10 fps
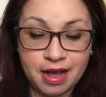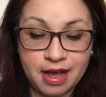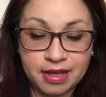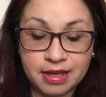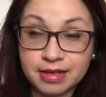
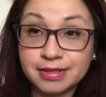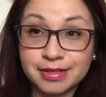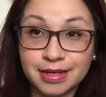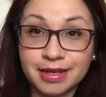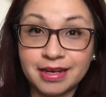I
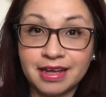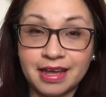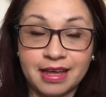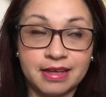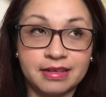did it,
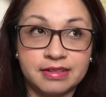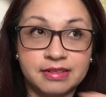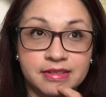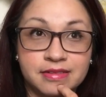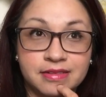
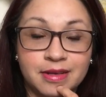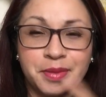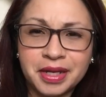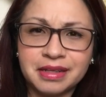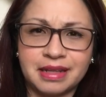and
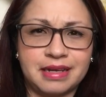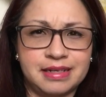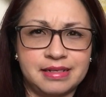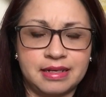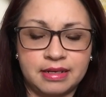I'm kind of glad
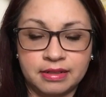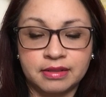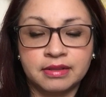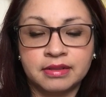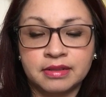I did.
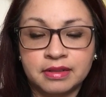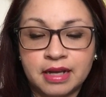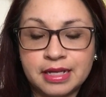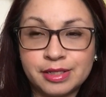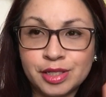
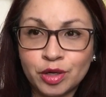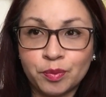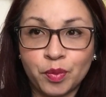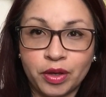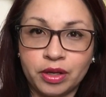I see her
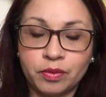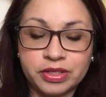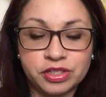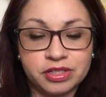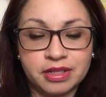point on
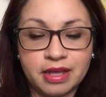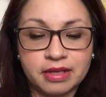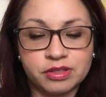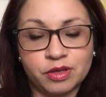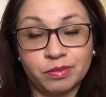why she did
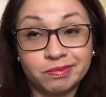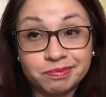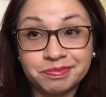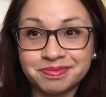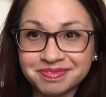that. So
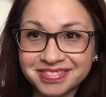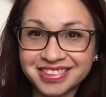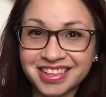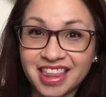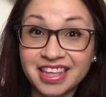
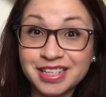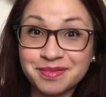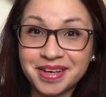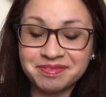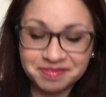
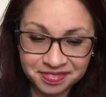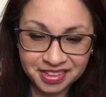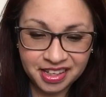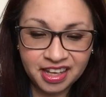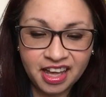thanks, Mom.
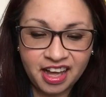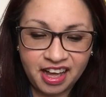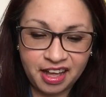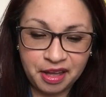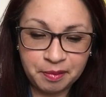
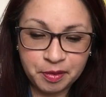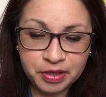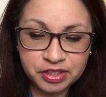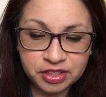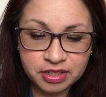
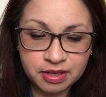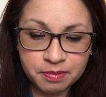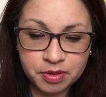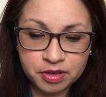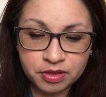Question
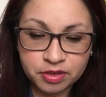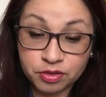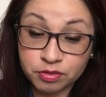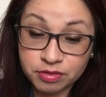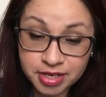number
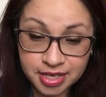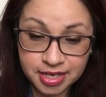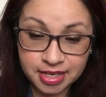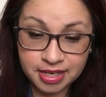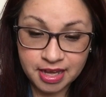
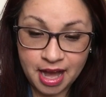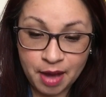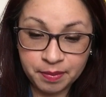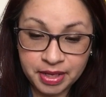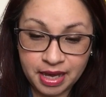three,
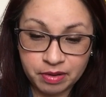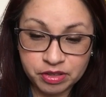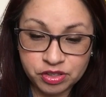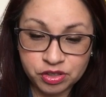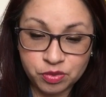how many
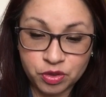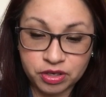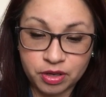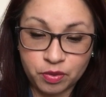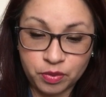hours do you
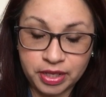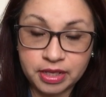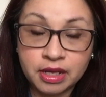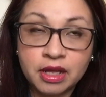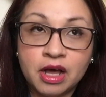work a week?